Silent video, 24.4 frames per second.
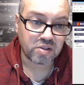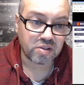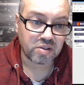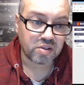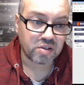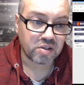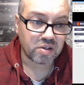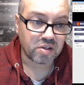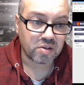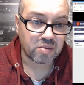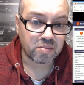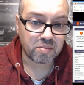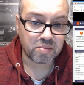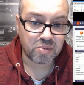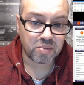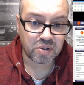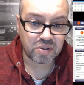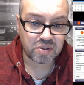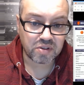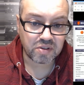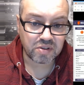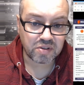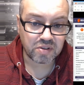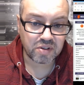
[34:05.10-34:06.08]

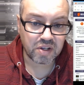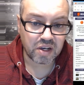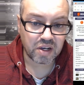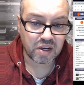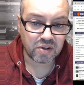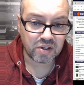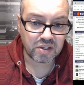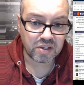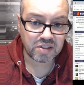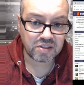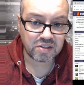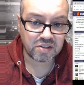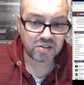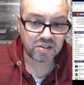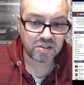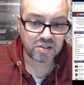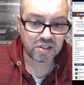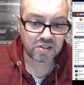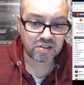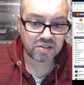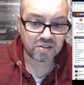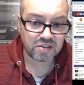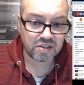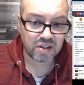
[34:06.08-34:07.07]
but there is
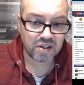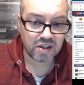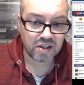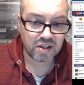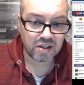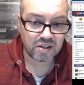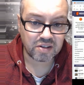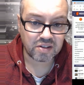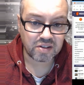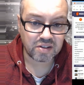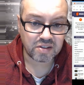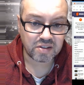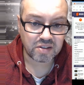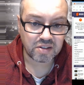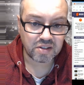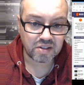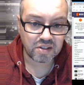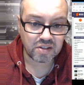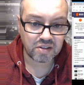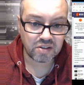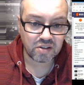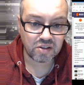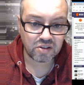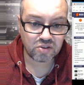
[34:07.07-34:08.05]
this, it
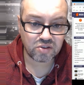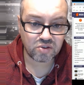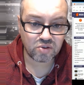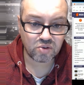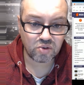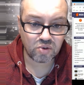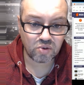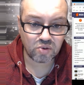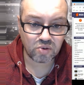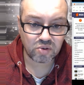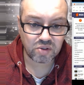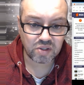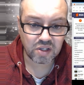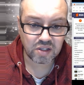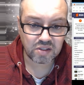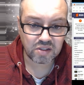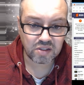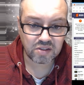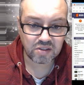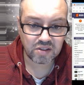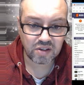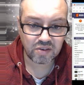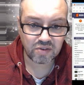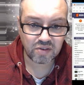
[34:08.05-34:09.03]
looks cool. It has a
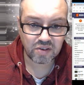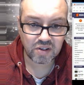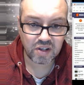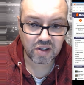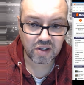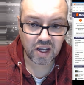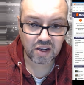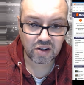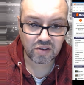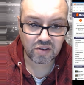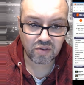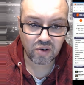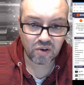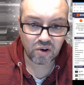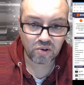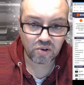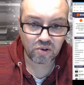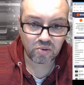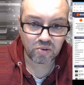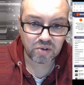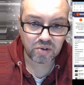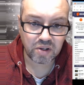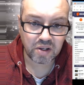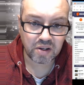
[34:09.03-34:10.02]
different kind of
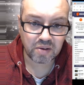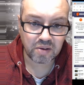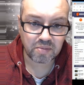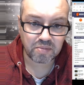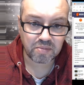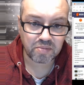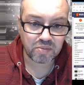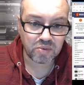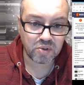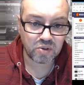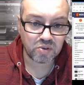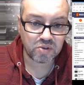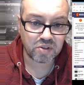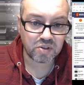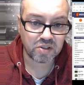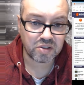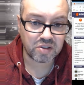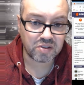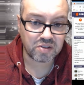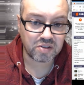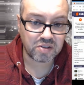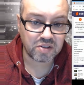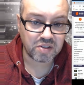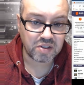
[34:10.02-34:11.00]
artwork than I'm usually
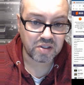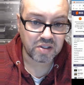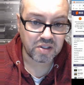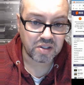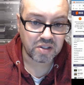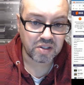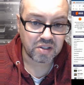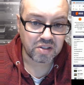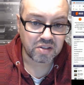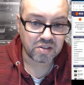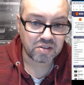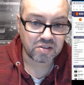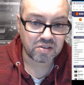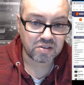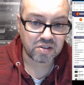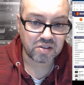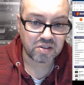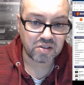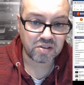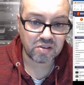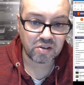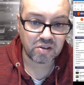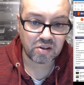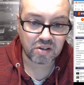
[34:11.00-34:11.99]

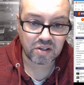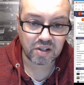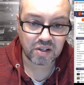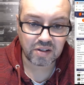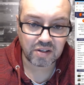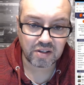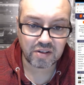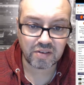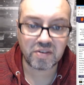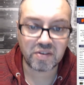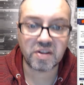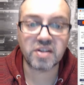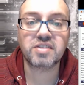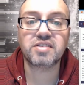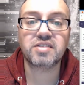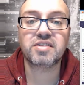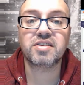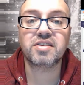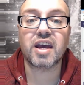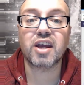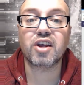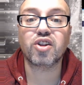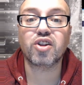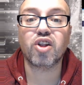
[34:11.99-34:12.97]
seeing. Look,
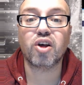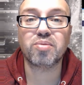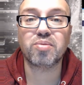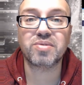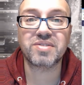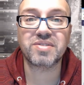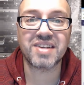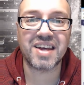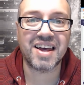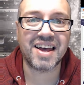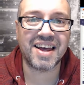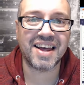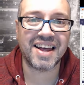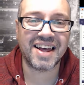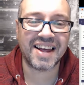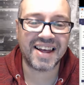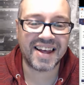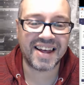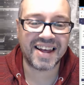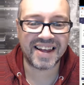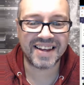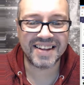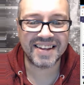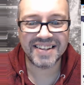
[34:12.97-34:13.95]
Cyclops.
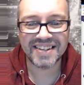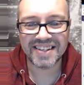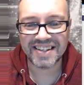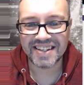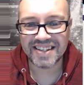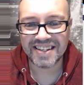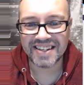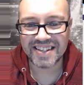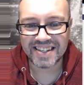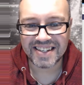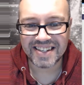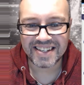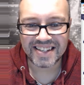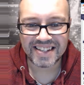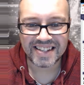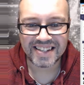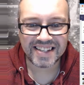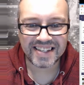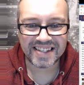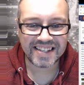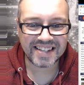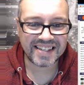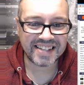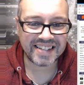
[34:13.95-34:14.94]

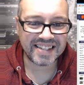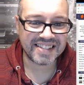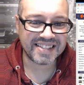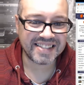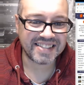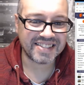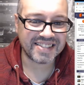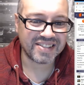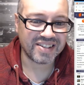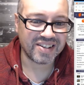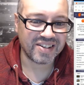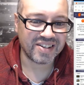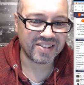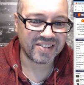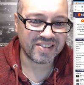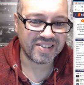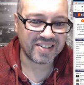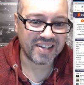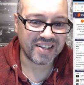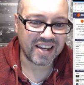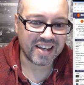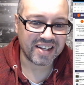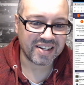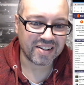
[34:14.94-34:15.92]
So
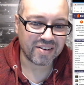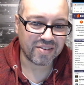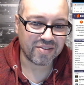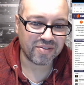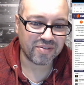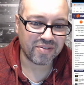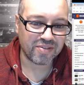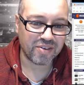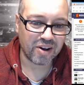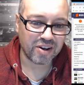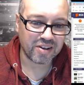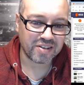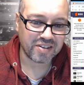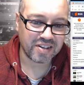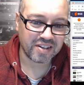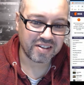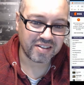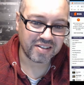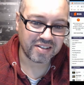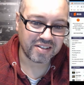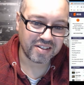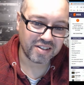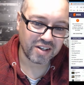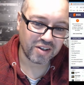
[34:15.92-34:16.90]
yeah, and the fox, and
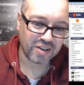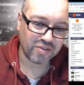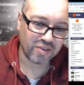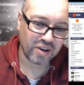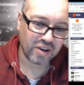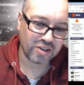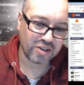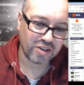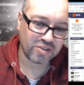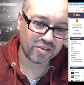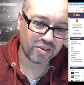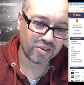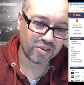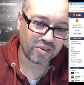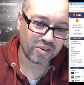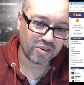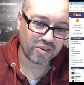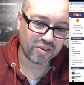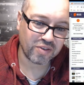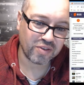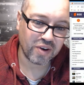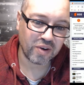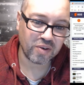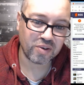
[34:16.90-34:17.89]
this adventure looks
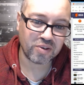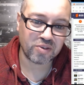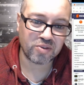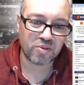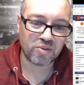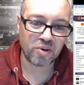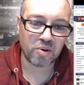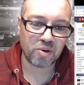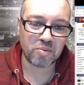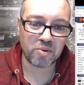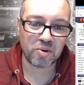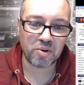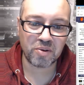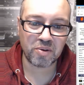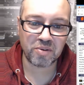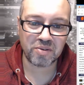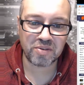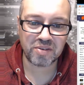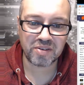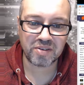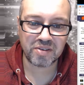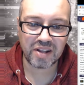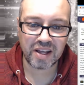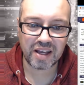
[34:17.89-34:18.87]
very troubled,
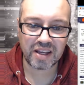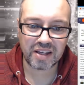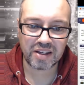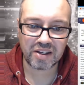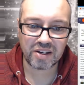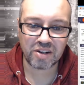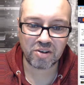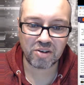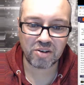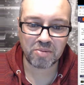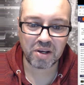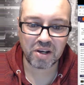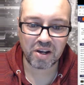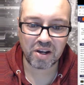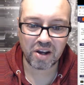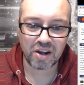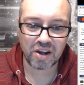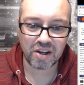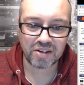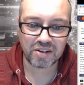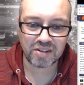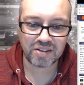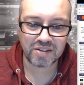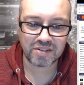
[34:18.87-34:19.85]
like, oh my
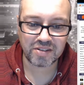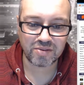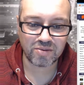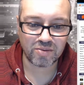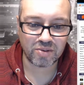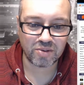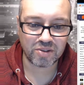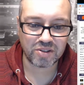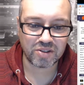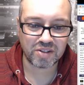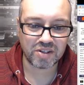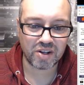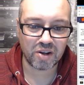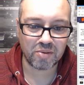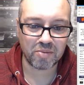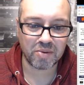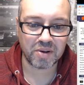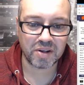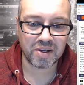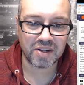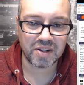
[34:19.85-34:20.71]
god, what's coming